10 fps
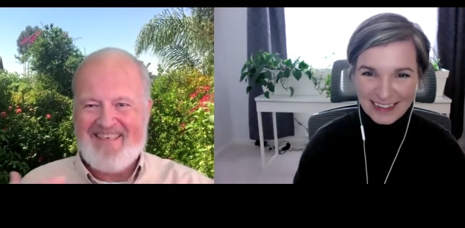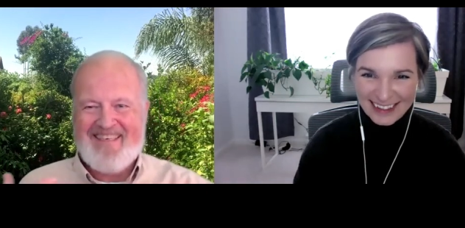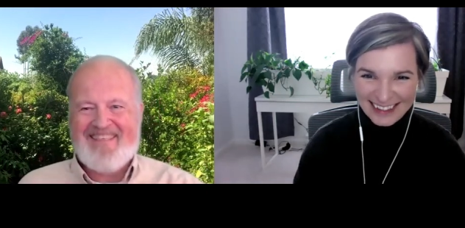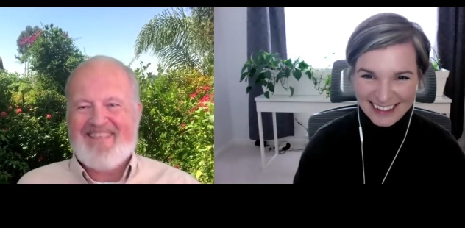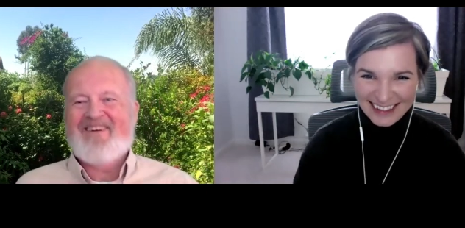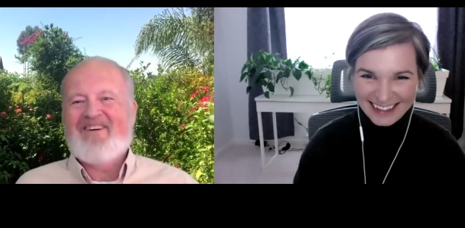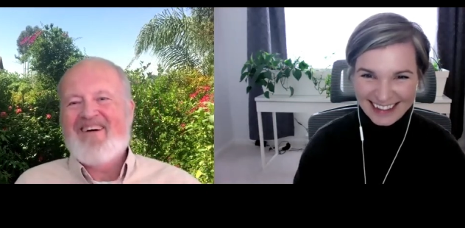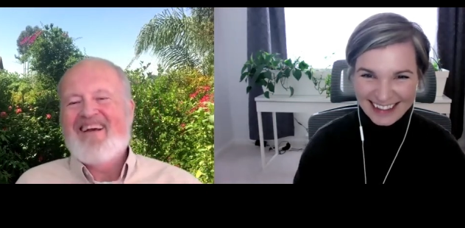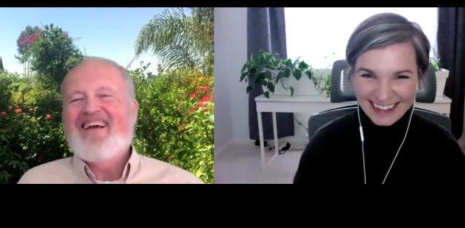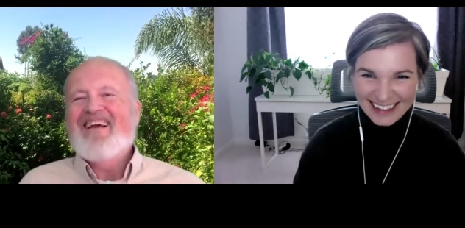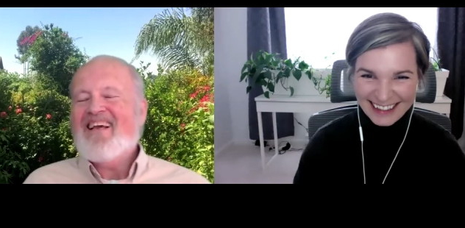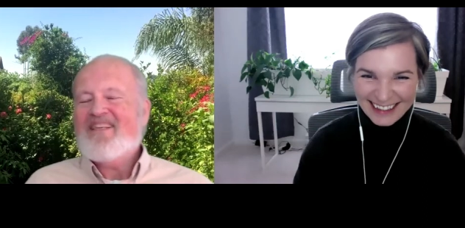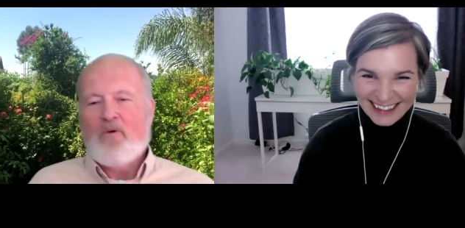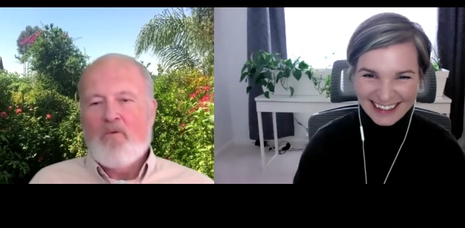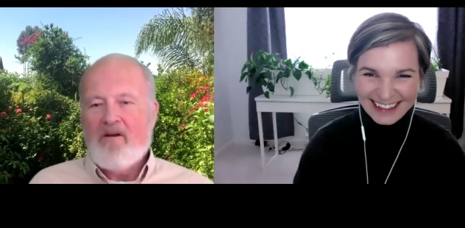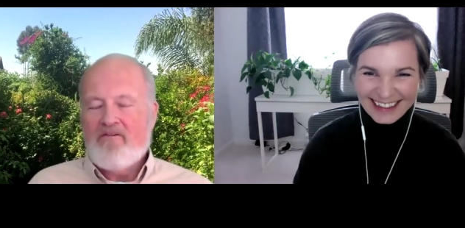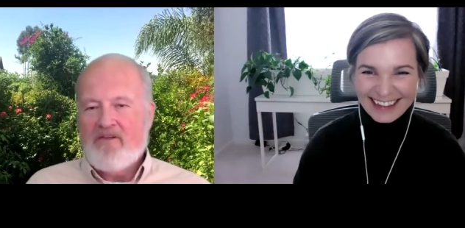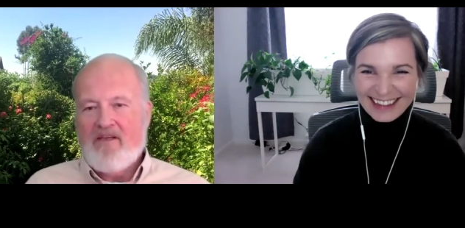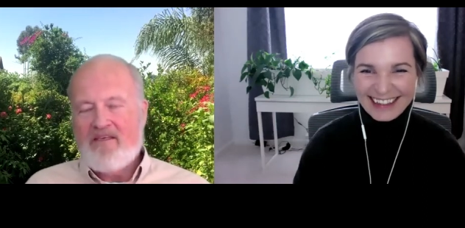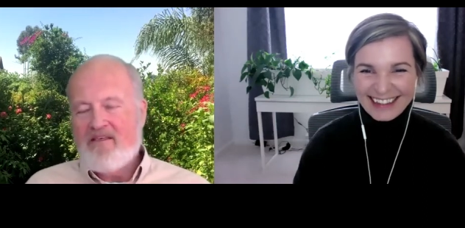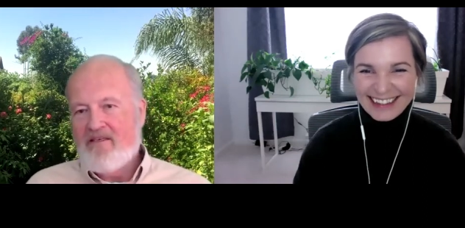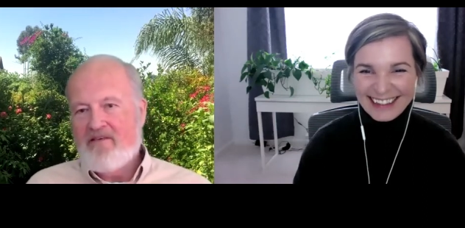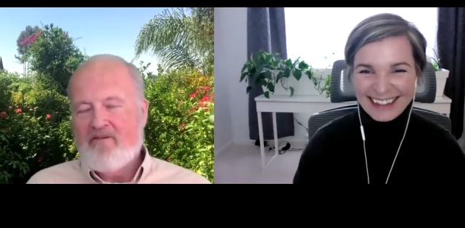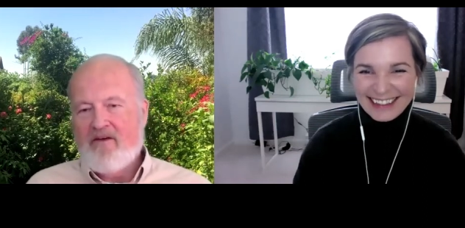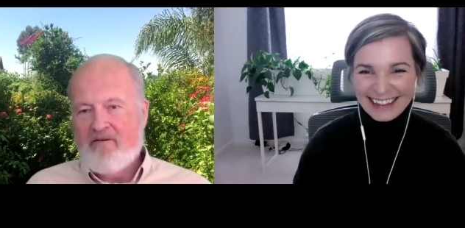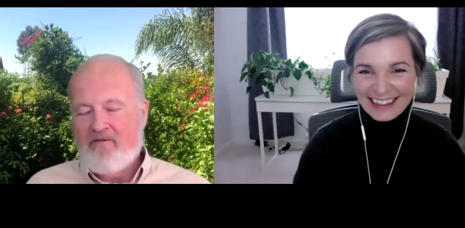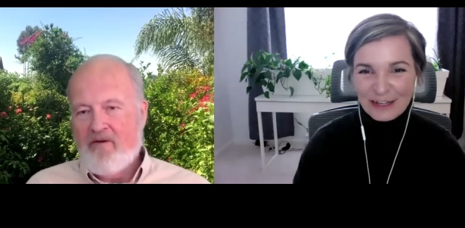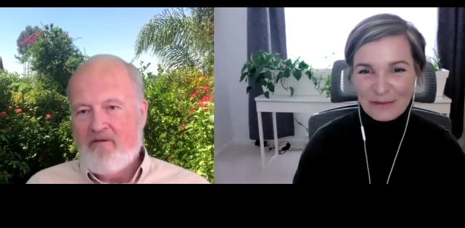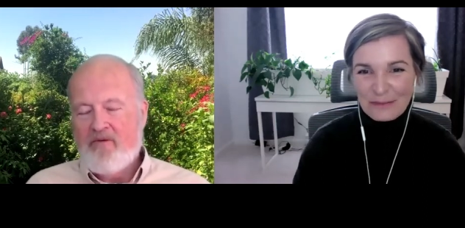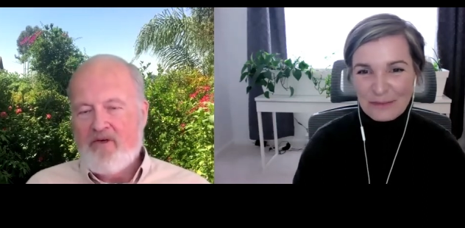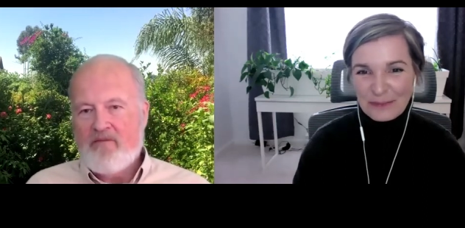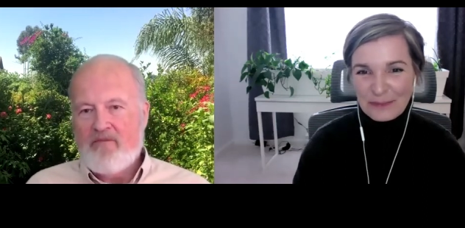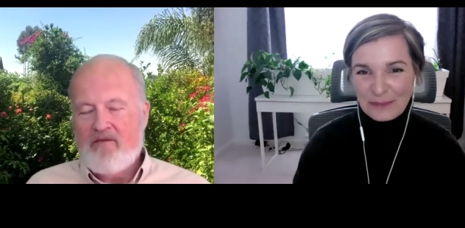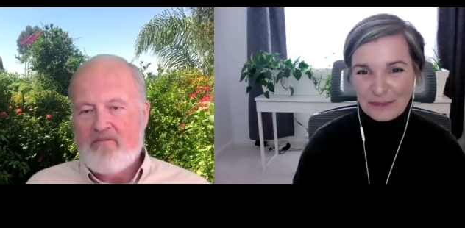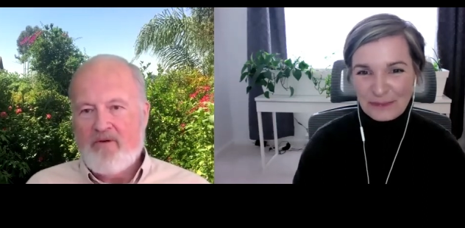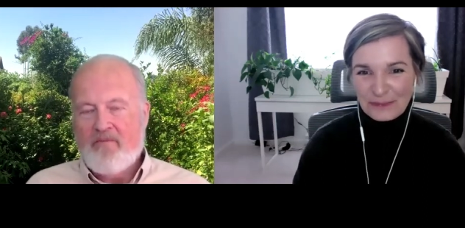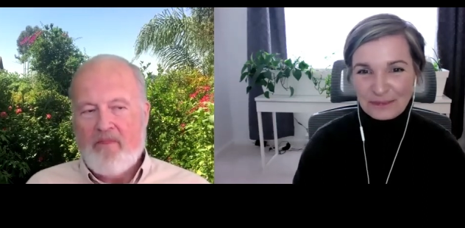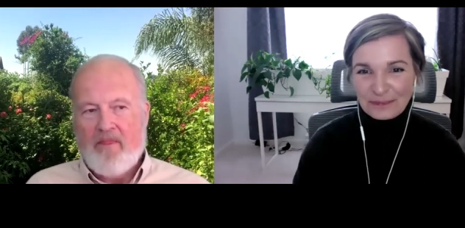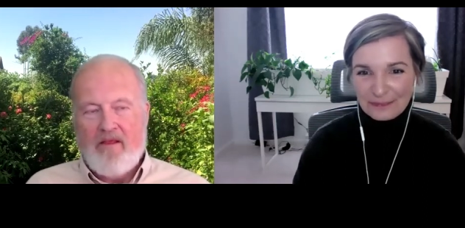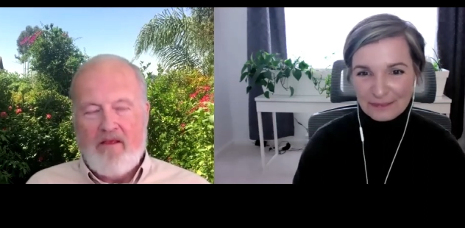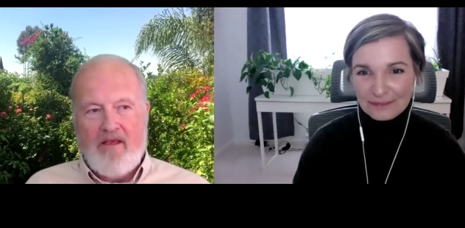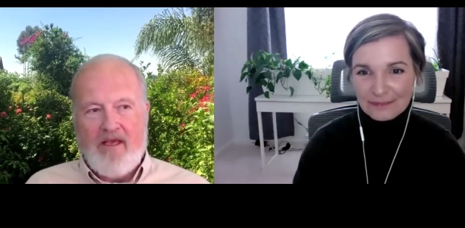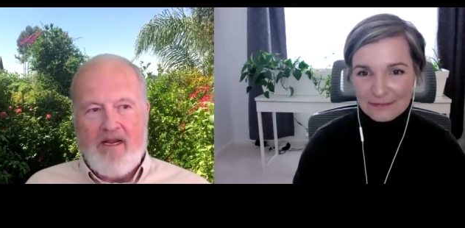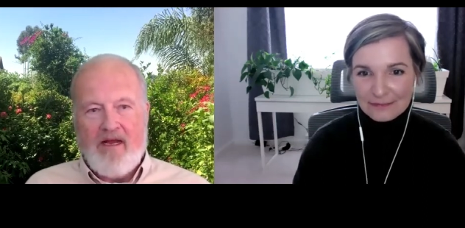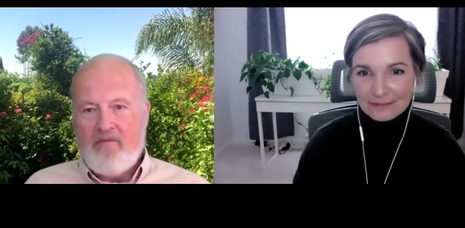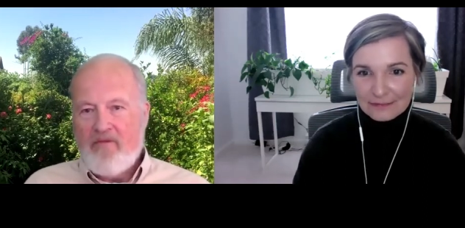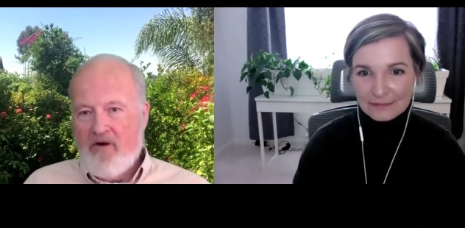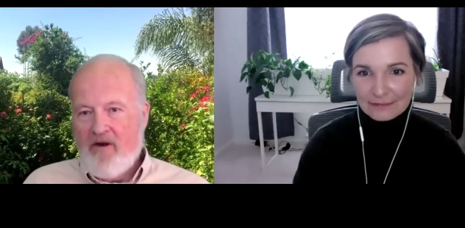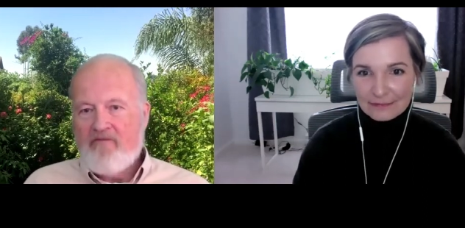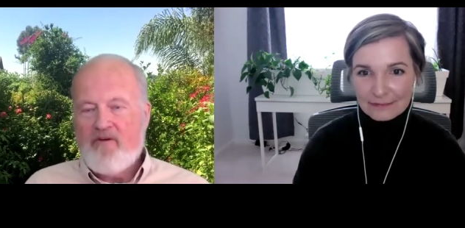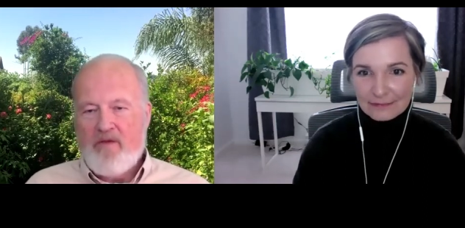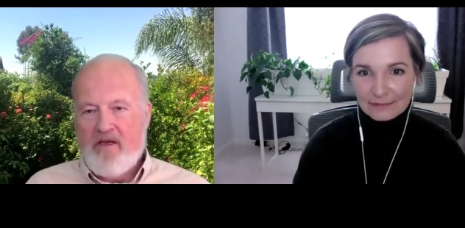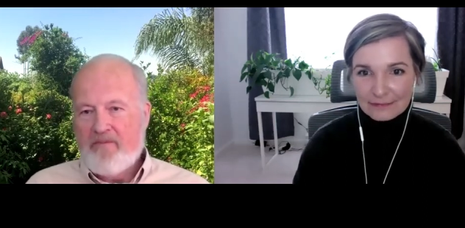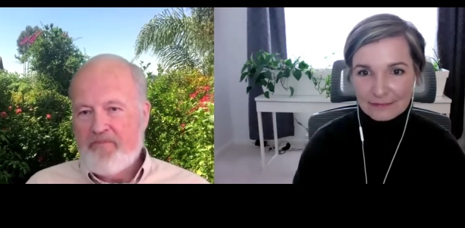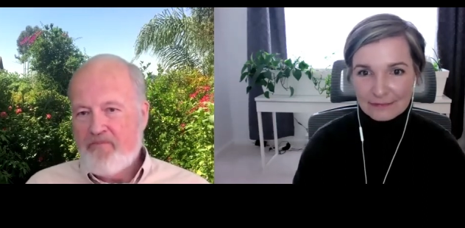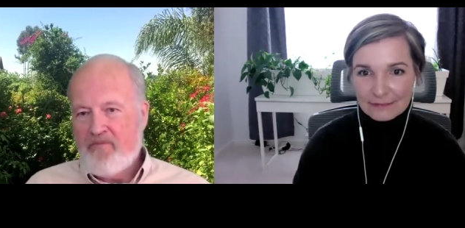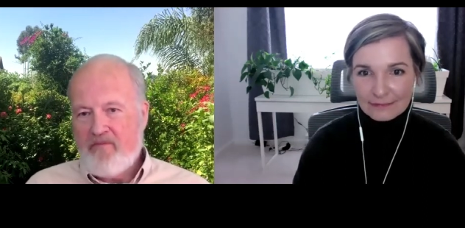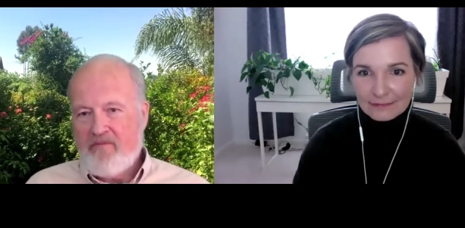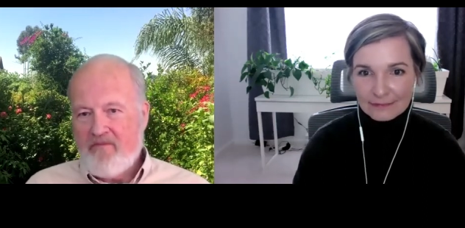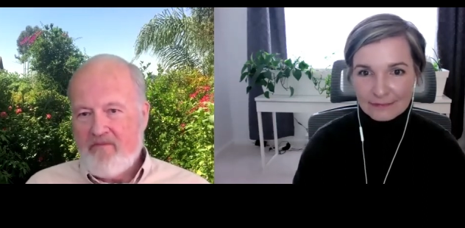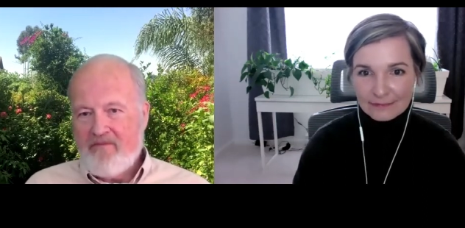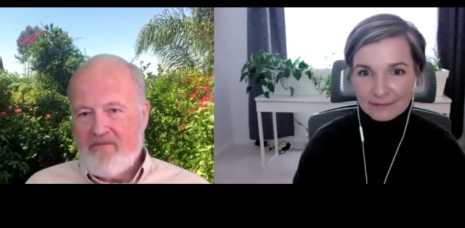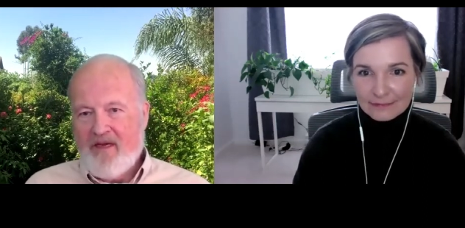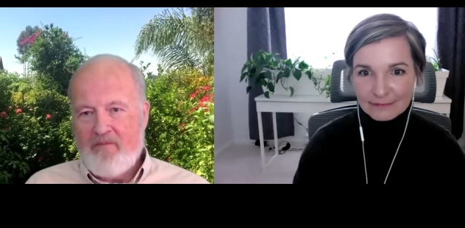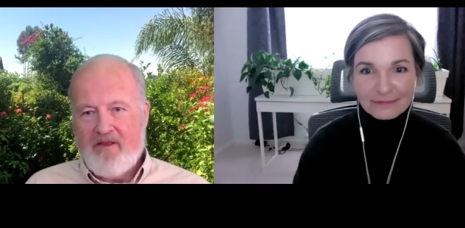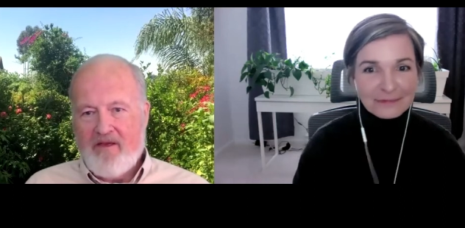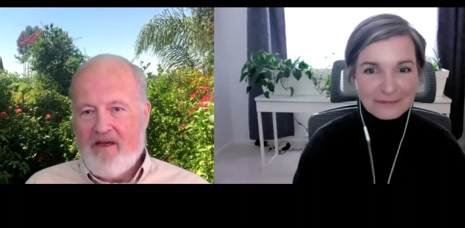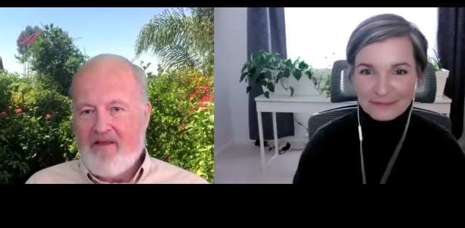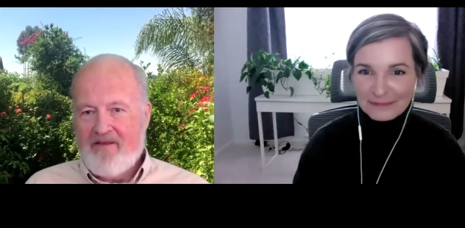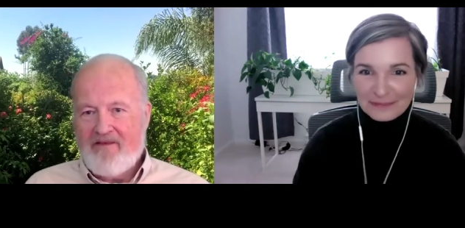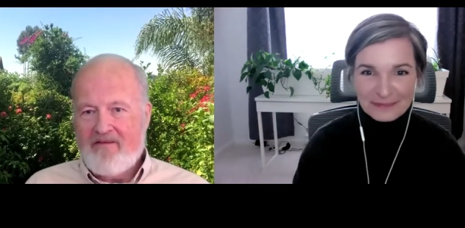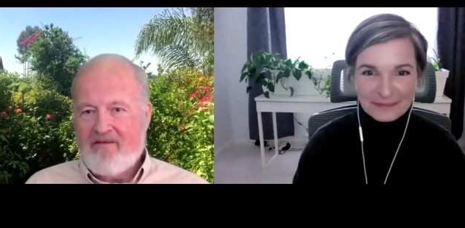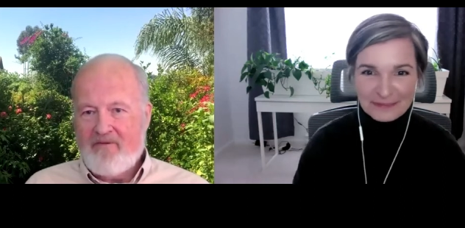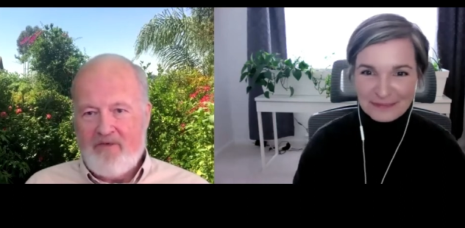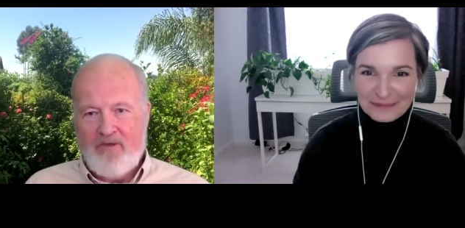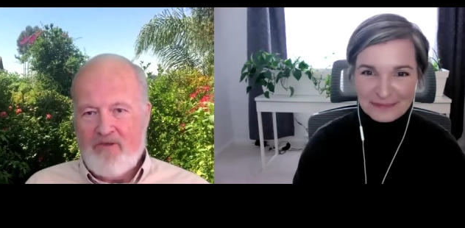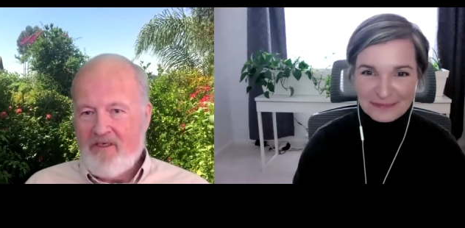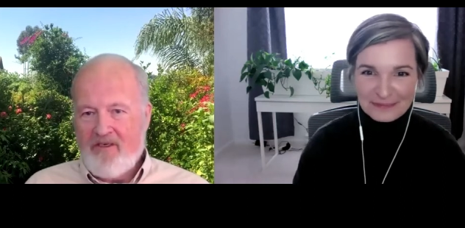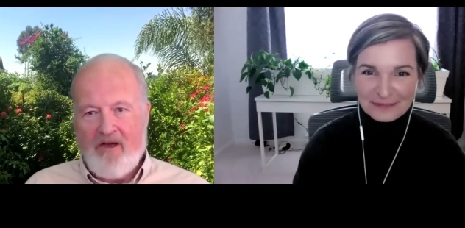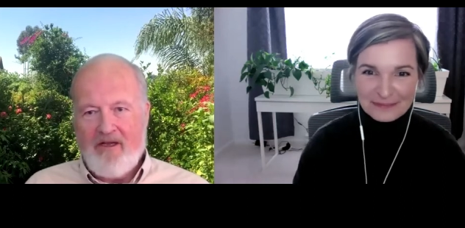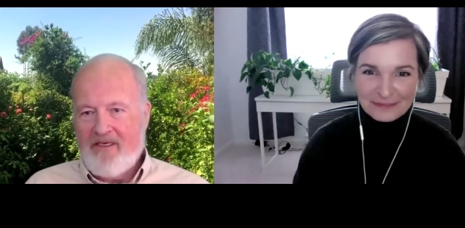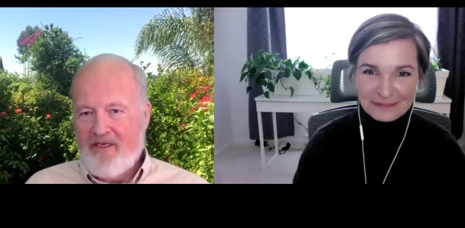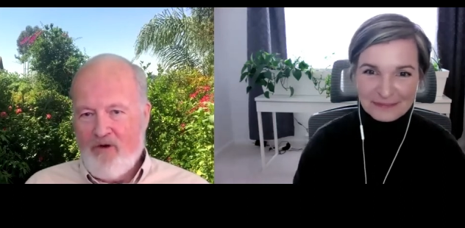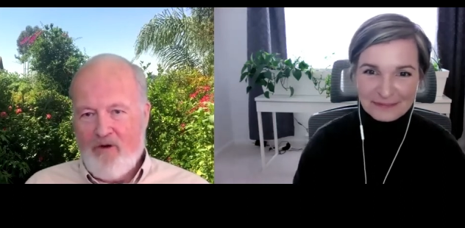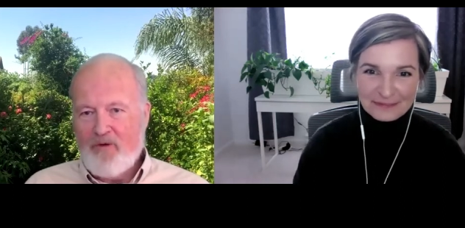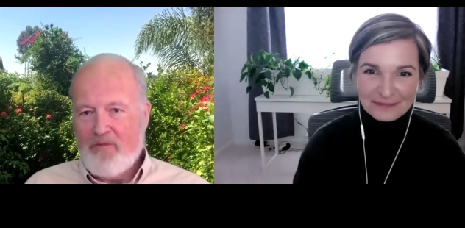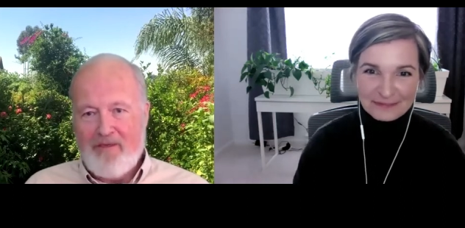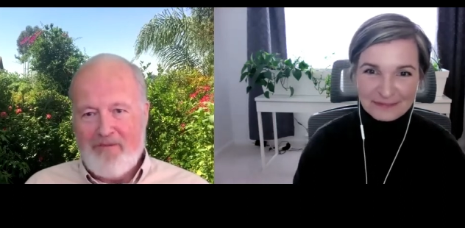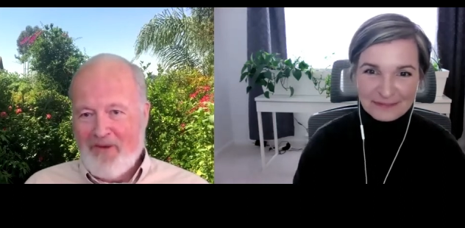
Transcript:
Speaker 1: so it's a wonderful nexus of, of, of brilliant people. And I'm their everyman. I'm the guy that's used to talking to normal people.